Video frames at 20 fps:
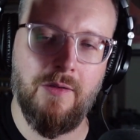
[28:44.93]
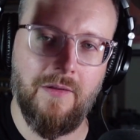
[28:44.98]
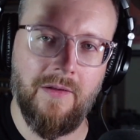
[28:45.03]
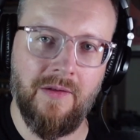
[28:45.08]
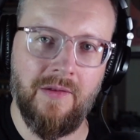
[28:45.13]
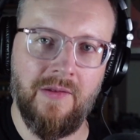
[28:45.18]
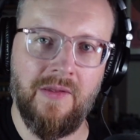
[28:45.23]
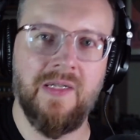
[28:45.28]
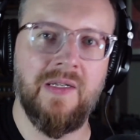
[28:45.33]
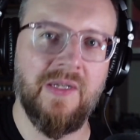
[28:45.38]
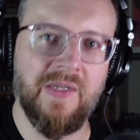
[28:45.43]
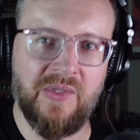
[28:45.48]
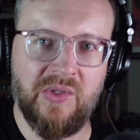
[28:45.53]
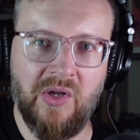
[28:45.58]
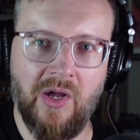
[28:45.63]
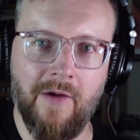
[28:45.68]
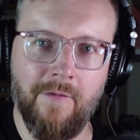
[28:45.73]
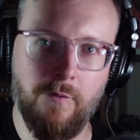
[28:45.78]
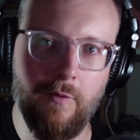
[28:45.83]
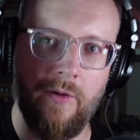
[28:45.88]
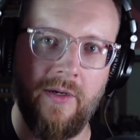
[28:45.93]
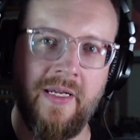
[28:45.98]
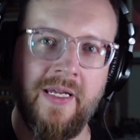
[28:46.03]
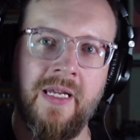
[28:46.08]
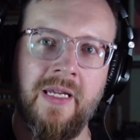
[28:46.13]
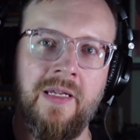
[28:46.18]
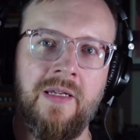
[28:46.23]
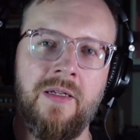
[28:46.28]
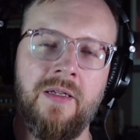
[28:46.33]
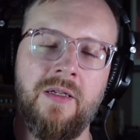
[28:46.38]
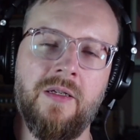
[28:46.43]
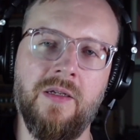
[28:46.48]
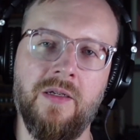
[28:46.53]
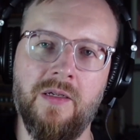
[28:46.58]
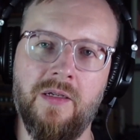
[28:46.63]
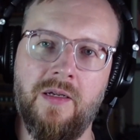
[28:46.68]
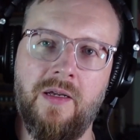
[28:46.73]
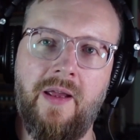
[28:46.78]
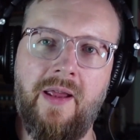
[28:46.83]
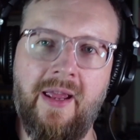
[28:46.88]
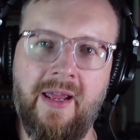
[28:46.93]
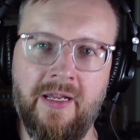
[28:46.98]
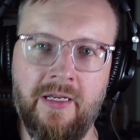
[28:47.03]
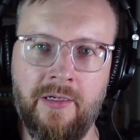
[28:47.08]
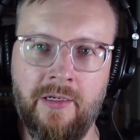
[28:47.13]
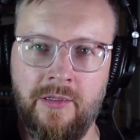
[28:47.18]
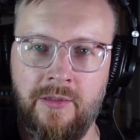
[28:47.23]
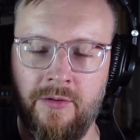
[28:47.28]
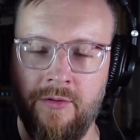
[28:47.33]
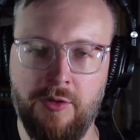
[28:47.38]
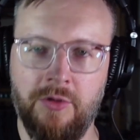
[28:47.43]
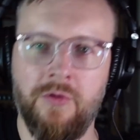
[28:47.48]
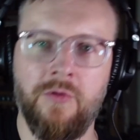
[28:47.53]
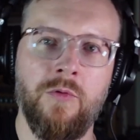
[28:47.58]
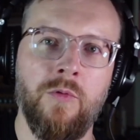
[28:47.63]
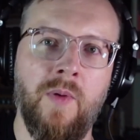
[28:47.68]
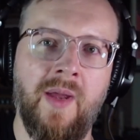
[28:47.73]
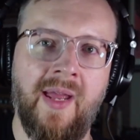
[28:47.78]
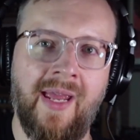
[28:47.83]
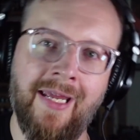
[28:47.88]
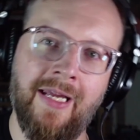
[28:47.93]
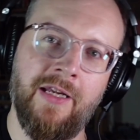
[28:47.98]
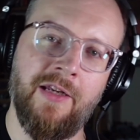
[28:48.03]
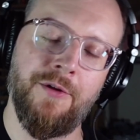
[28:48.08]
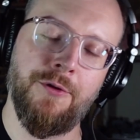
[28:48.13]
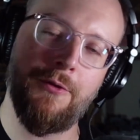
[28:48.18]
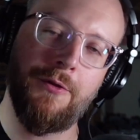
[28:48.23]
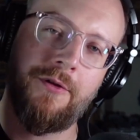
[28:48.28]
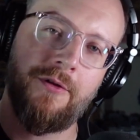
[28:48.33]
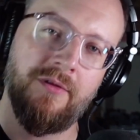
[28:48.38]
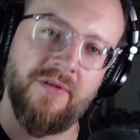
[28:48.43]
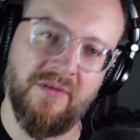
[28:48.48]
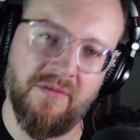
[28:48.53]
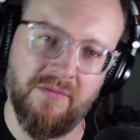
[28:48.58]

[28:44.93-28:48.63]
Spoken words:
the discovery, and a new age.